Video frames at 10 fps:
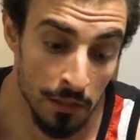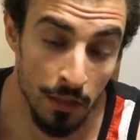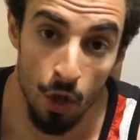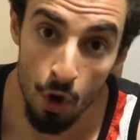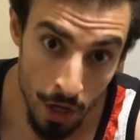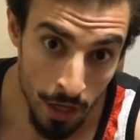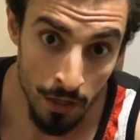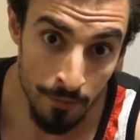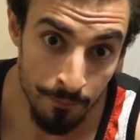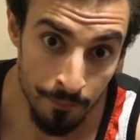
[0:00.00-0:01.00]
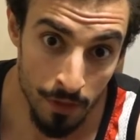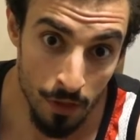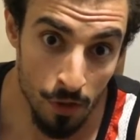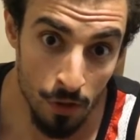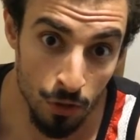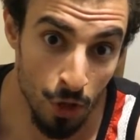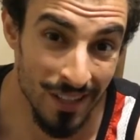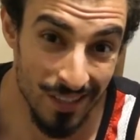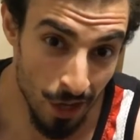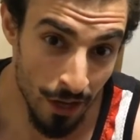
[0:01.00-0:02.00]
longer or not
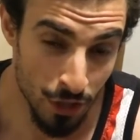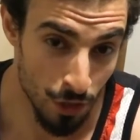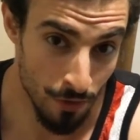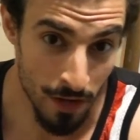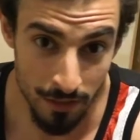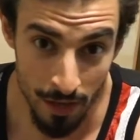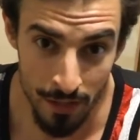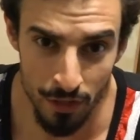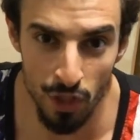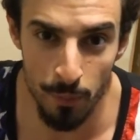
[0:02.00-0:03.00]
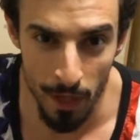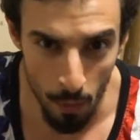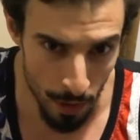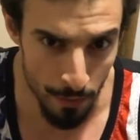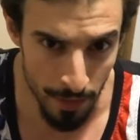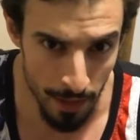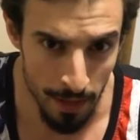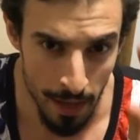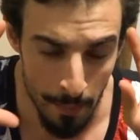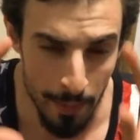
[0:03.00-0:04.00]
as tight as your right side. So just be aware of that.
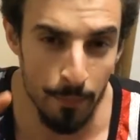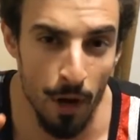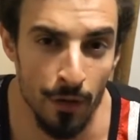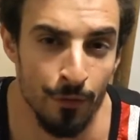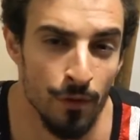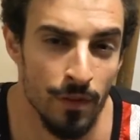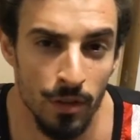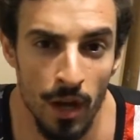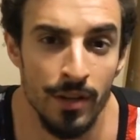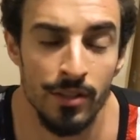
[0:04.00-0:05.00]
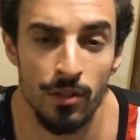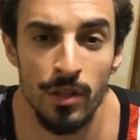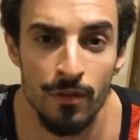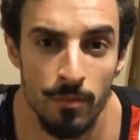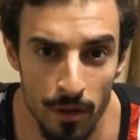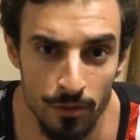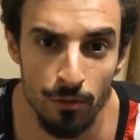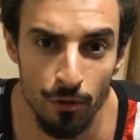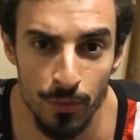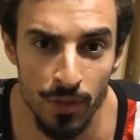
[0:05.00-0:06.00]
Be mindful of the tightness in the different muscle
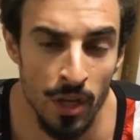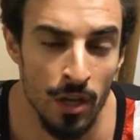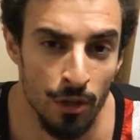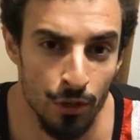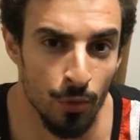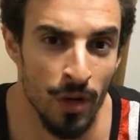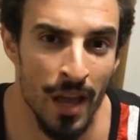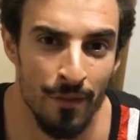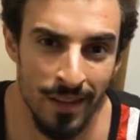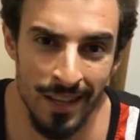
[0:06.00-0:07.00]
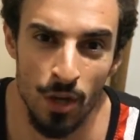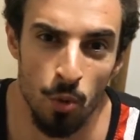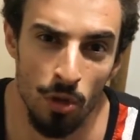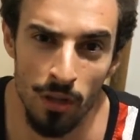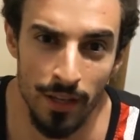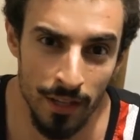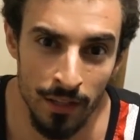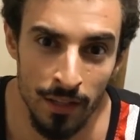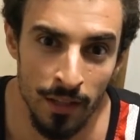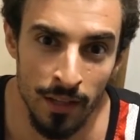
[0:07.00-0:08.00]
groups, because you want to have an equality
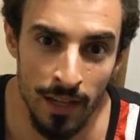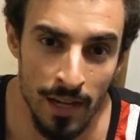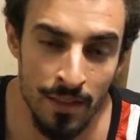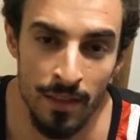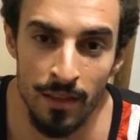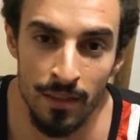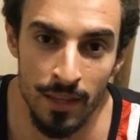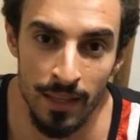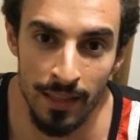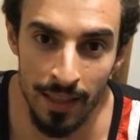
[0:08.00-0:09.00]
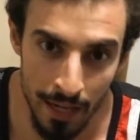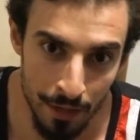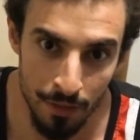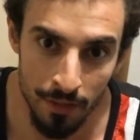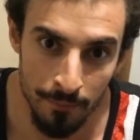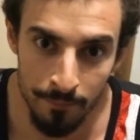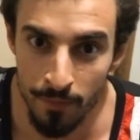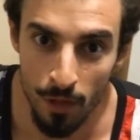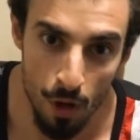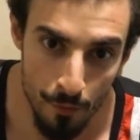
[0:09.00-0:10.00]
in the length
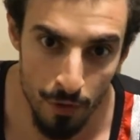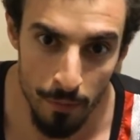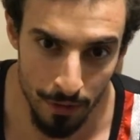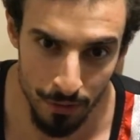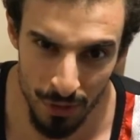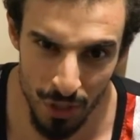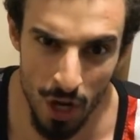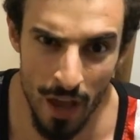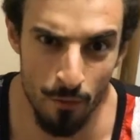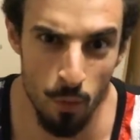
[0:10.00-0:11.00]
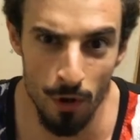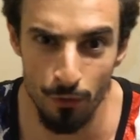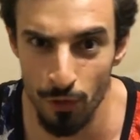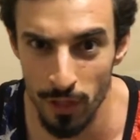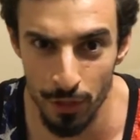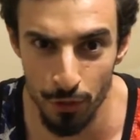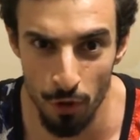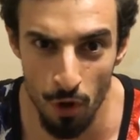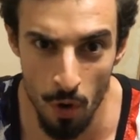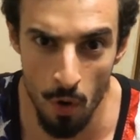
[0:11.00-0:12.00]
of your muscle. You don't have one really
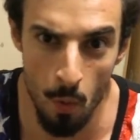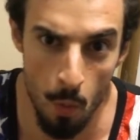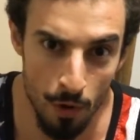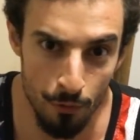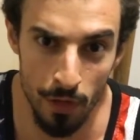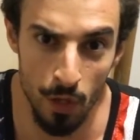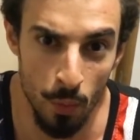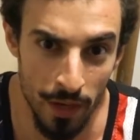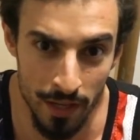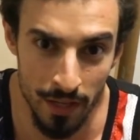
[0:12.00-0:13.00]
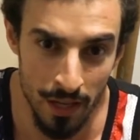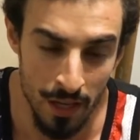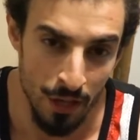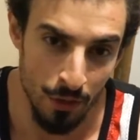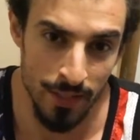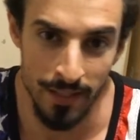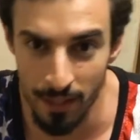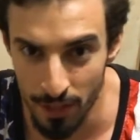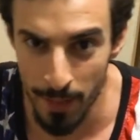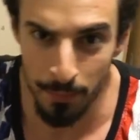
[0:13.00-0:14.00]
strong, one really weak, because that's how
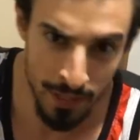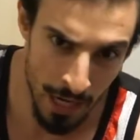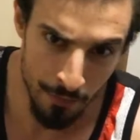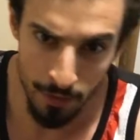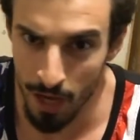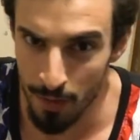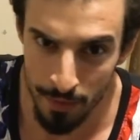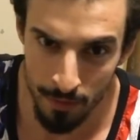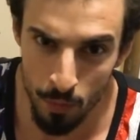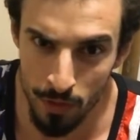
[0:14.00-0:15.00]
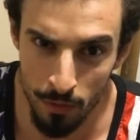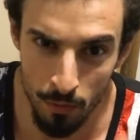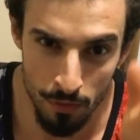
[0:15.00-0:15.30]
your hips get out of alignment, when